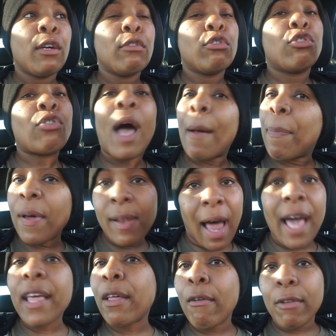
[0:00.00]
Drop a
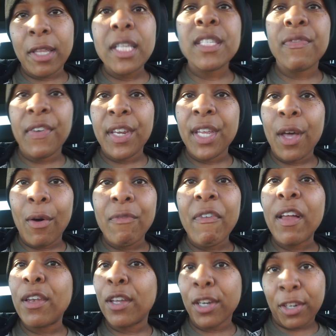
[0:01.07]
like on this video if
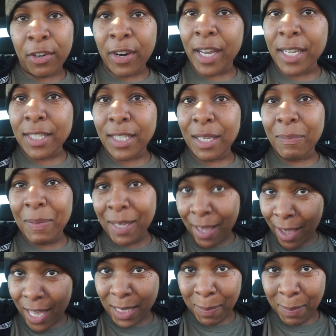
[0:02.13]
I look crazy because